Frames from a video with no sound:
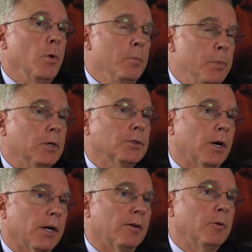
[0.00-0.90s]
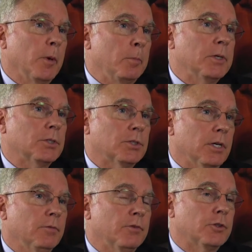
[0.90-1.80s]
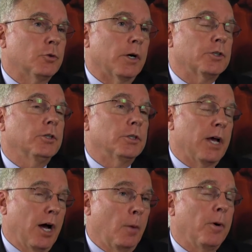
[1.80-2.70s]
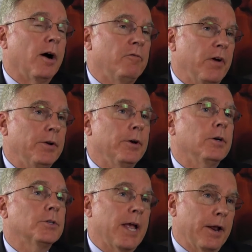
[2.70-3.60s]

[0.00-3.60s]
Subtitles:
we built our government business infrastructure to help our vendors